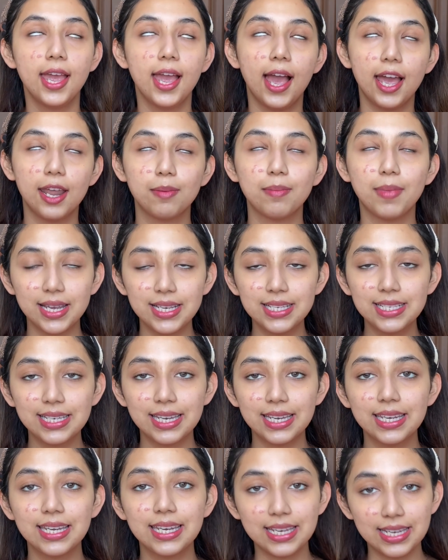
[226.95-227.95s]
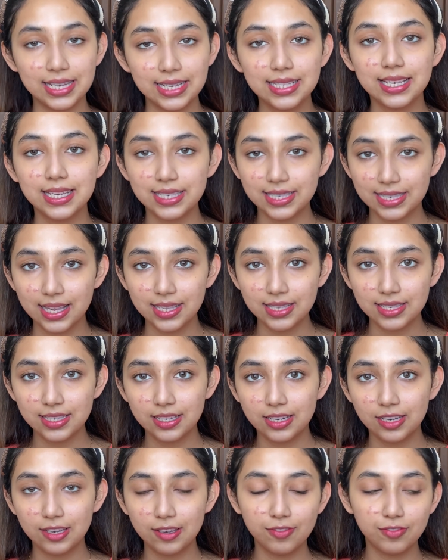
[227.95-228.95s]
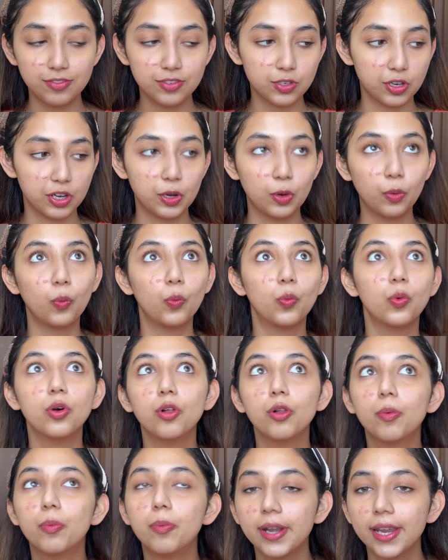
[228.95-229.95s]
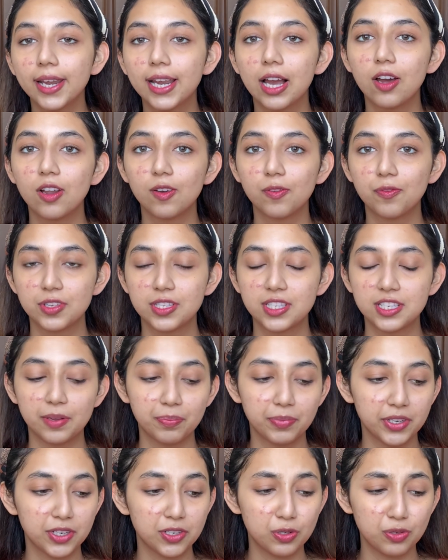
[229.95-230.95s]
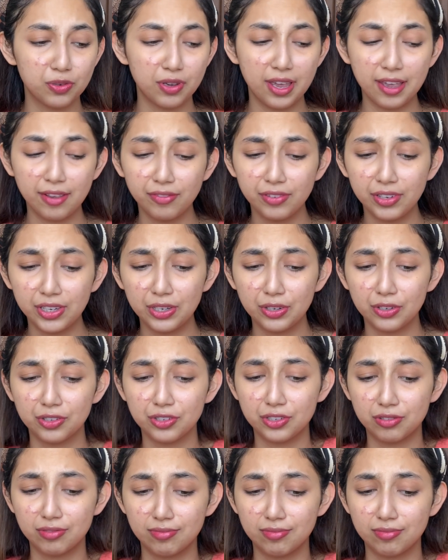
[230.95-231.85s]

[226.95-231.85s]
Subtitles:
And my skin is sensitive, so it will break out if it's something too heavy or